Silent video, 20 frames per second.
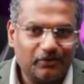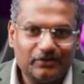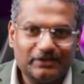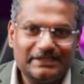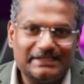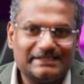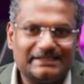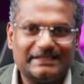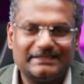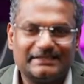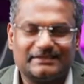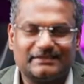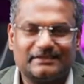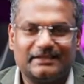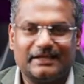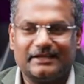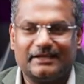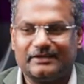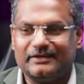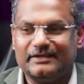All these
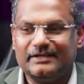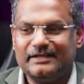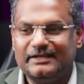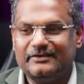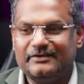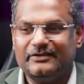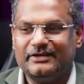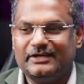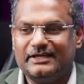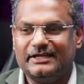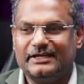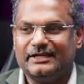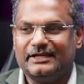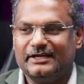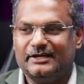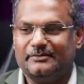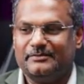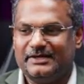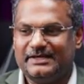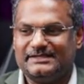things is like really,
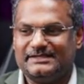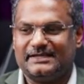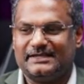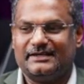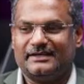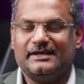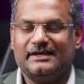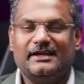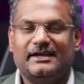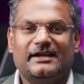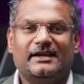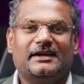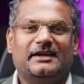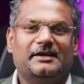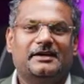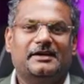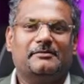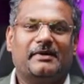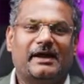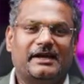really amazing.
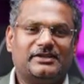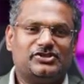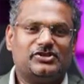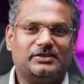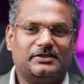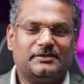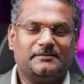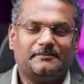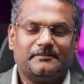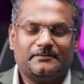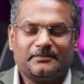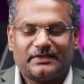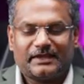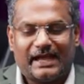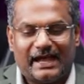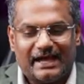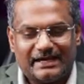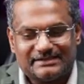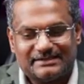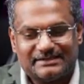Imagine
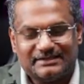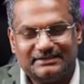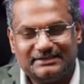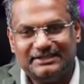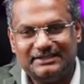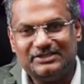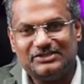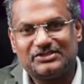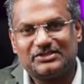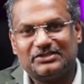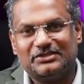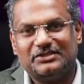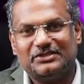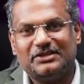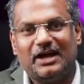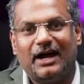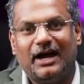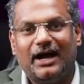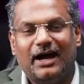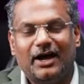as a
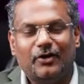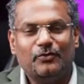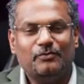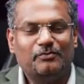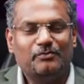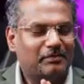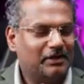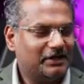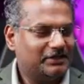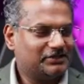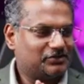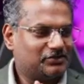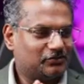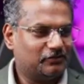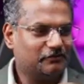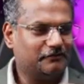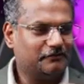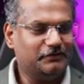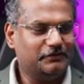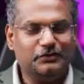teacher how
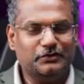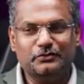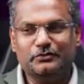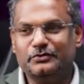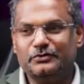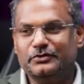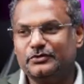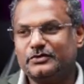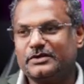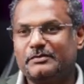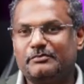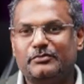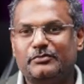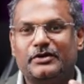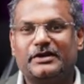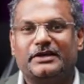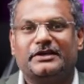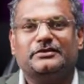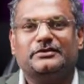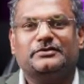much of you
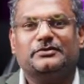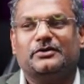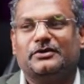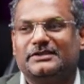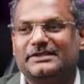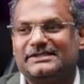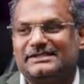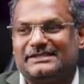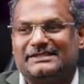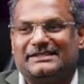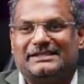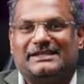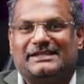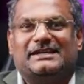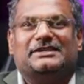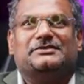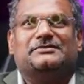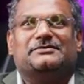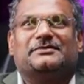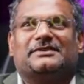can bring into all this,
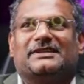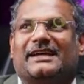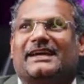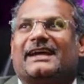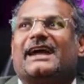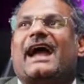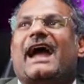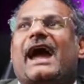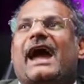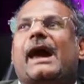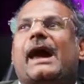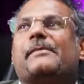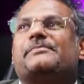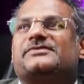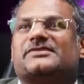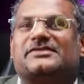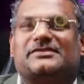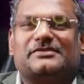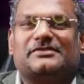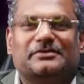and kids would like
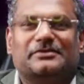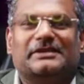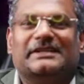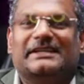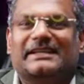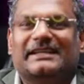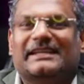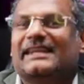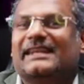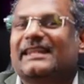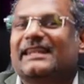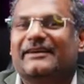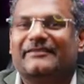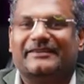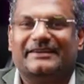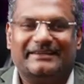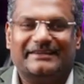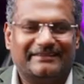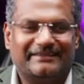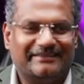absolutely
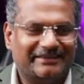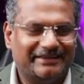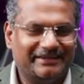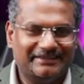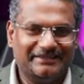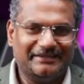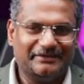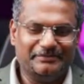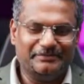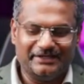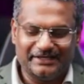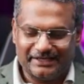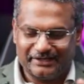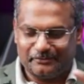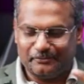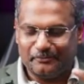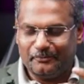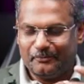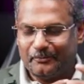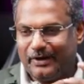love it, right? They'd be
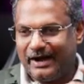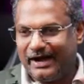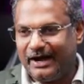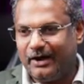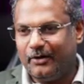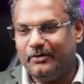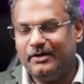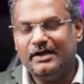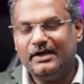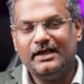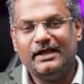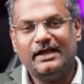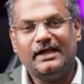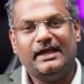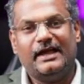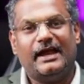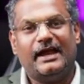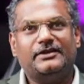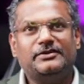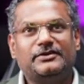like, wow.
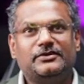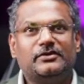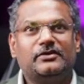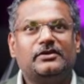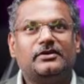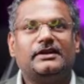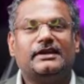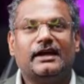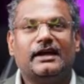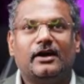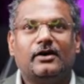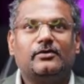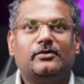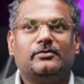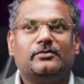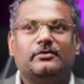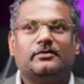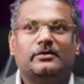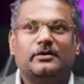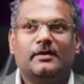And you're
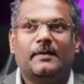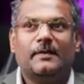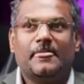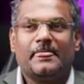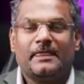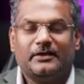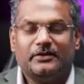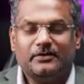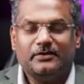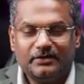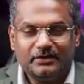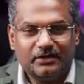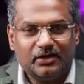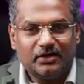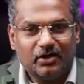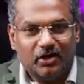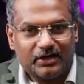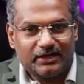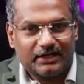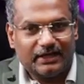
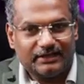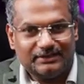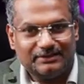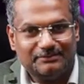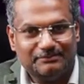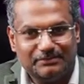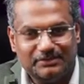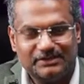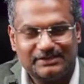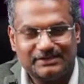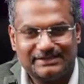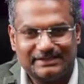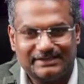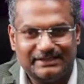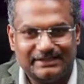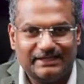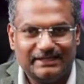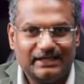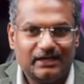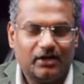not at the
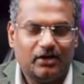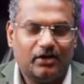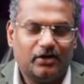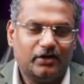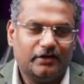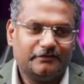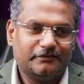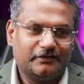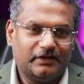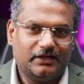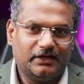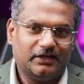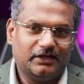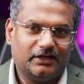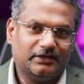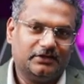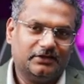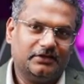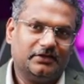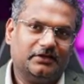mercy of
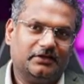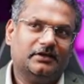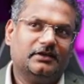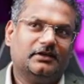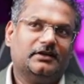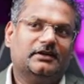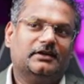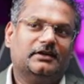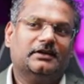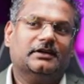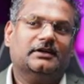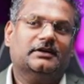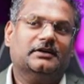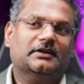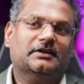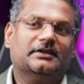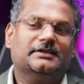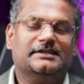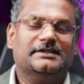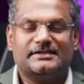another
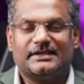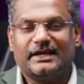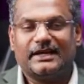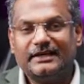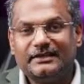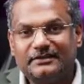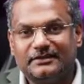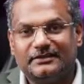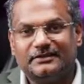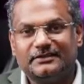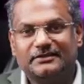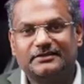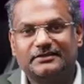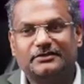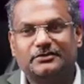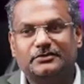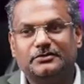designer.